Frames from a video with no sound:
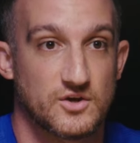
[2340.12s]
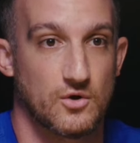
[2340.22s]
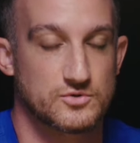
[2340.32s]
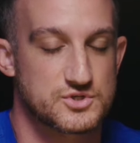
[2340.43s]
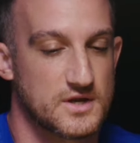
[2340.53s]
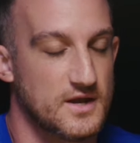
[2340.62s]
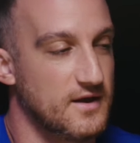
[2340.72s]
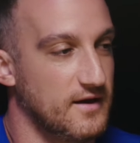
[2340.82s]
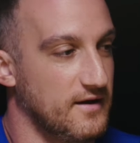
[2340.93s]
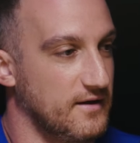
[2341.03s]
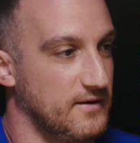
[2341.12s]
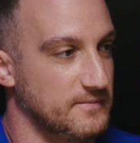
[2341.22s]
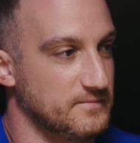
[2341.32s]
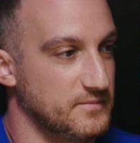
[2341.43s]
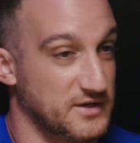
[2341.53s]
coach
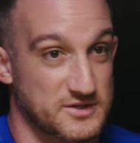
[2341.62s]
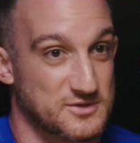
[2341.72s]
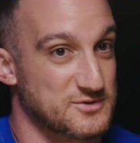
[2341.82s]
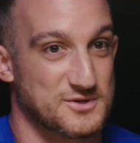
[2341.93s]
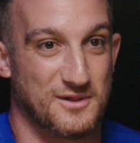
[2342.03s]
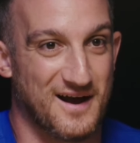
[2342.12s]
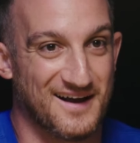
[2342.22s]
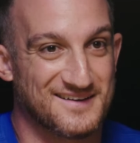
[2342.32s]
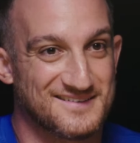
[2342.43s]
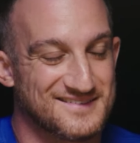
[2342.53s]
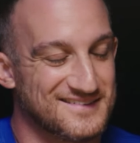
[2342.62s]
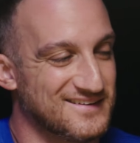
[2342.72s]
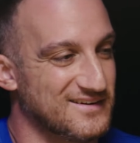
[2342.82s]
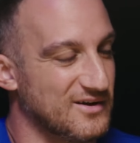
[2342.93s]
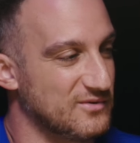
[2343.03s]
um, because there's a lot.
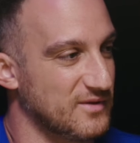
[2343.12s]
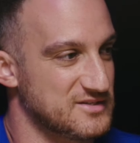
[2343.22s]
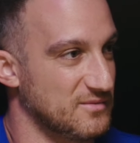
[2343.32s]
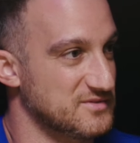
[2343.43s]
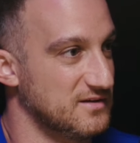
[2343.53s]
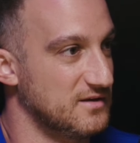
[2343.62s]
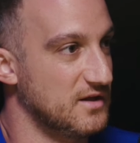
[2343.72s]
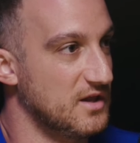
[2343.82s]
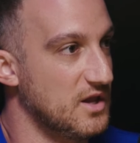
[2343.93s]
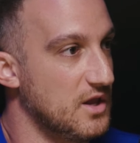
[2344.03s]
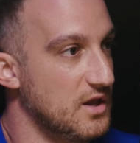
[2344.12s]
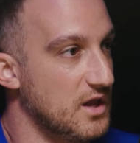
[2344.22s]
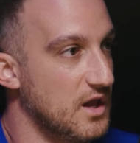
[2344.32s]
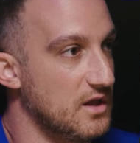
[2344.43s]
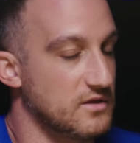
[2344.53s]
You know, the game is so
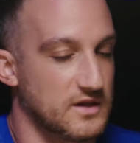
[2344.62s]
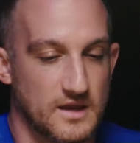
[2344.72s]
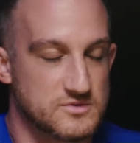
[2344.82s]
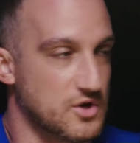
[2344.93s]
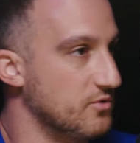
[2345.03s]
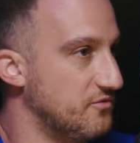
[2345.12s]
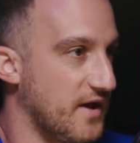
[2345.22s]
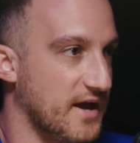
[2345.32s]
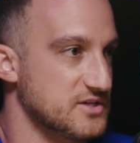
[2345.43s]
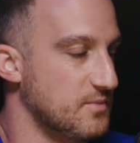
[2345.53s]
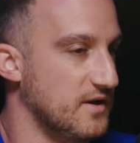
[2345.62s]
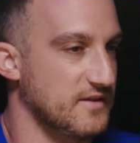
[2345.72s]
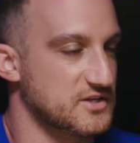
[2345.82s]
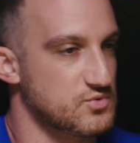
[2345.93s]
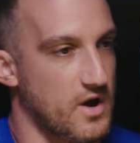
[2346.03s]
fast. The game's going fast, man, and
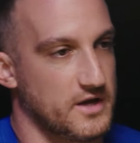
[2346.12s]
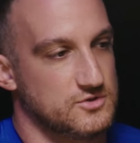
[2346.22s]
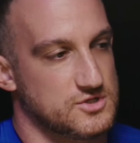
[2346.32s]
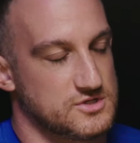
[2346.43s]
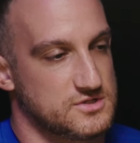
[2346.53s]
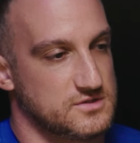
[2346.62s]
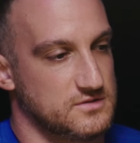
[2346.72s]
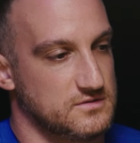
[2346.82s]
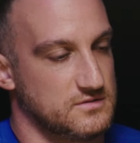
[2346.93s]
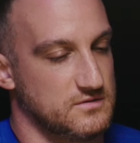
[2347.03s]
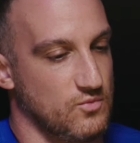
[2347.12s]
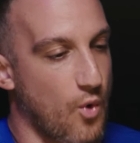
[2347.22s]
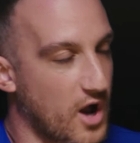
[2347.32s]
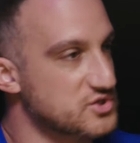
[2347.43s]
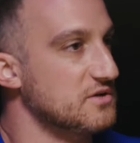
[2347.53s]
that's why you just
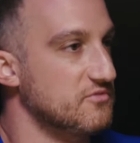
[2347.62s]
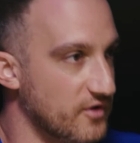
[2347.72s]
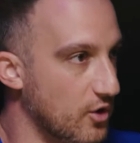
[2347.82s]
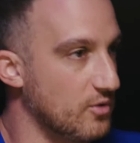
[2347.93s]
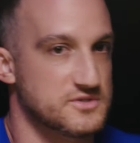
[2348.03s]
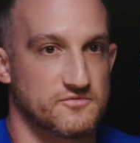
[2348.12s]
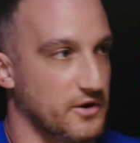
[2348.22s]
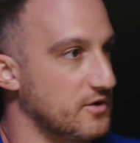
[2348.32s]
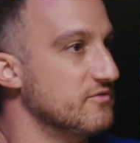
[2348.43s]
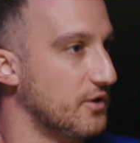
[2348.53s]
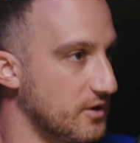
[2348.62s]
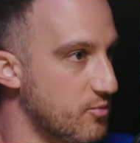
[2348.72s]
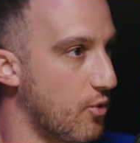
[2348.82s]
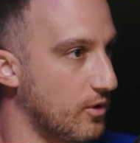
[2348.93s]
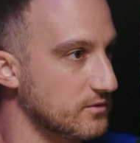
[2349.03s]
watching film is very very
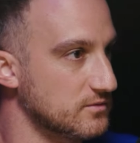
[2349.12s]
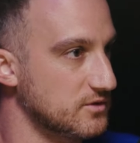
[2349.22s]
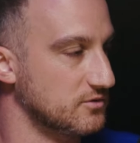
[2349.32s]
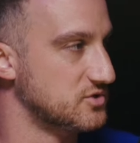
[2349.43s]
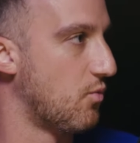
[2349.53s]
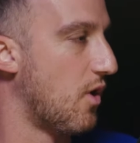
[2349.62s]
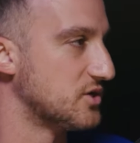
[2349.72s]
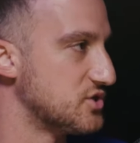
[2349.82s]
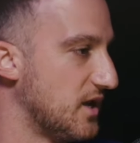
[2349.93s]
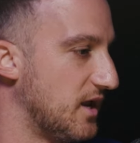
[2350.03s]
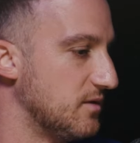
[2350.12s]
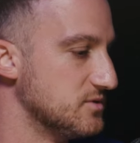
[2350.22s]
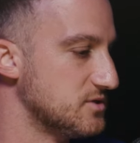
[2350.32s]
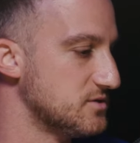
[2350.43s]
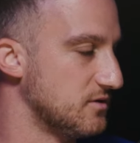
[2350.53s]
important. You know, to watch
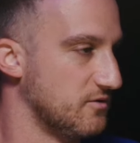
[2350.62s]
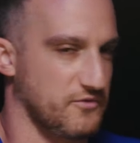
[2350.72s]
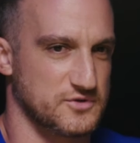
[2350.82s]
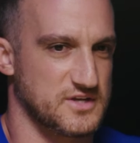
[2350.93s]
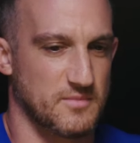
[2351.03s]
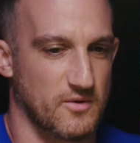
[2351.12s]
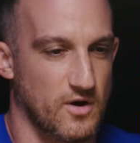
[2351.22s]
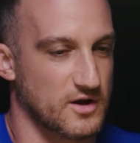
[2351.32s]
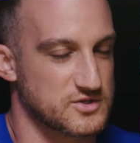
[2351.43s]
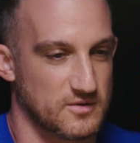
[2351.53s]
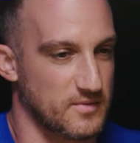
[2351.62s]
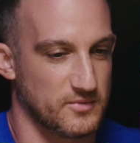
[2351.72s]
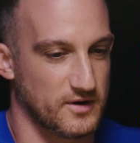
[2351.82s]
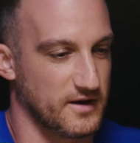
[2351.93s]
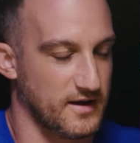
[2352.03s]
games. You know, the first game I watched, I
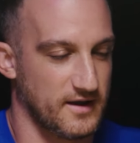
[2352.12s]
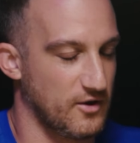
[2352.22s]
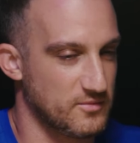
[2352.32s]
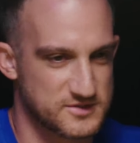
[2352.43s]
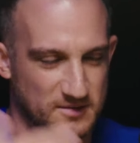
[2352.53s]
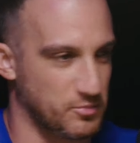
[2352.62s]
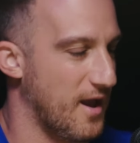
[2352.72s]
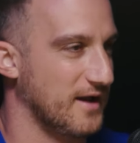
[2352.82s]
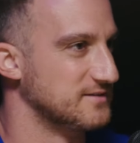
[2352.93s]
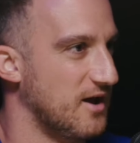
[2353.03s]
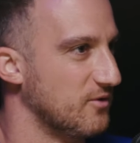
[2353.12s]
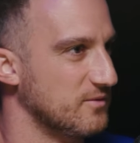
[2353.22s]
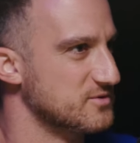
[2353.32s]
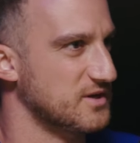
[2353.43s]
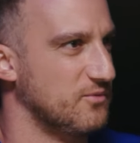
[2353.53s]
remember I, I almost like blacked out, and I
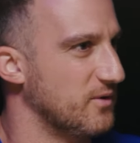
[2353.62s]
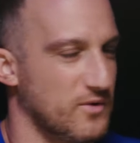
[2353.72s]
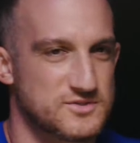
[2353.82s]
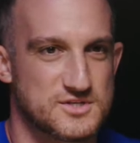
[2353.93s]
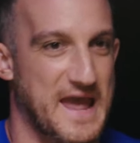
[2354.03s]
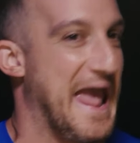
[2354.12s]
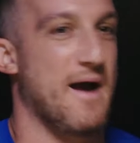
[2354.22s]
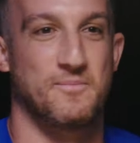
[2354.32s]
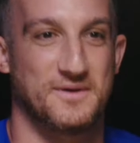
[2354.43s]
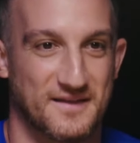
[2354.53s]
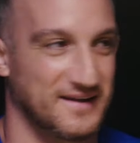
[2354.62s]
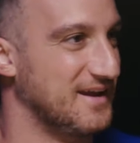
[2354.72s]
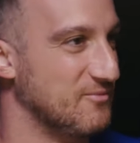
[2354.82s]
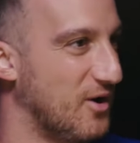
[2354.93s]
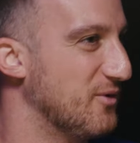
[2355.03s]
was like, "Wait, what just happened in that
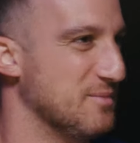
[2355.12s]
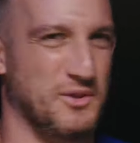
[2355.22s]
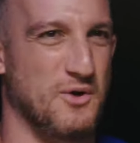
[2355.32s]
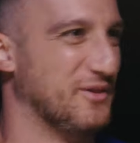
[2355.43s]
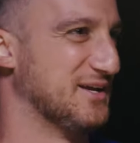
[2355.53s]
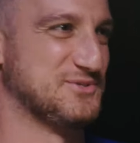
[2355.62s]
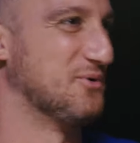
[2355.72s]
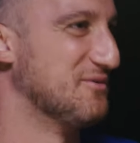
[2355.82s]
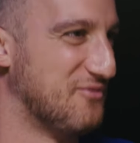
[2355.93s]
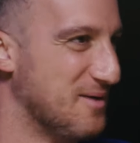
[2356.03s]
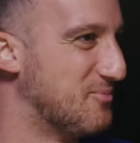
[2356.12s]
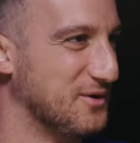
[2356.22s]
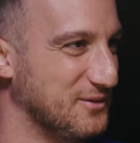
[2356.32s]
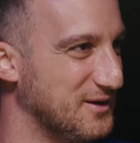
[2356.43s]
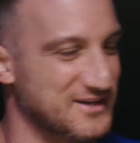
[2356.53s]
game?" Right? We had blown like a 25
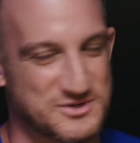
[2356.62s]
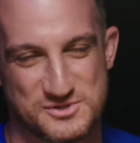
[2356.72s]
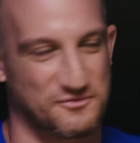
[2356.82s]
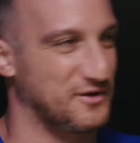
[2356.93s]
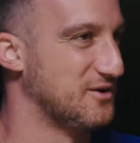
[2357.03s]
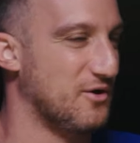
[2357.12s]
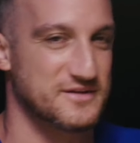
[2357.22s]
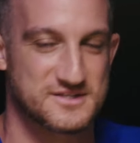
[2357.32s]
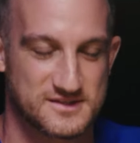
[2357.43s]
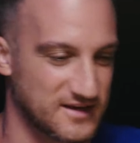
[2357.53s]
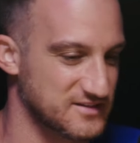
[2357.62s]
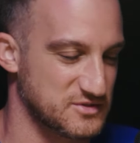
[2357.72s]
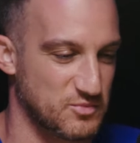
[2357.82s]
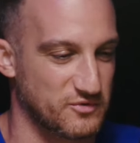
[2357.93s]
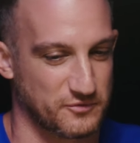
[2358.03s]
point lead, and you just forget all these things.
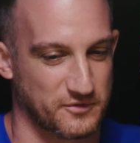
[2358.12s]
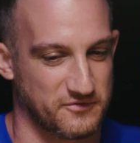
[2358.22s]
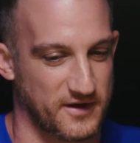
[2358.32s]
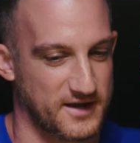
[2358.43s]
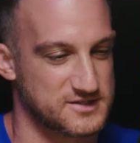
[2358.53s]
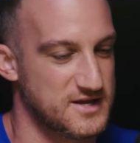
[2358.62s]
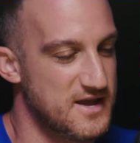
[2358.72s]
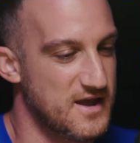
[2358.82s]
It's moving really fast.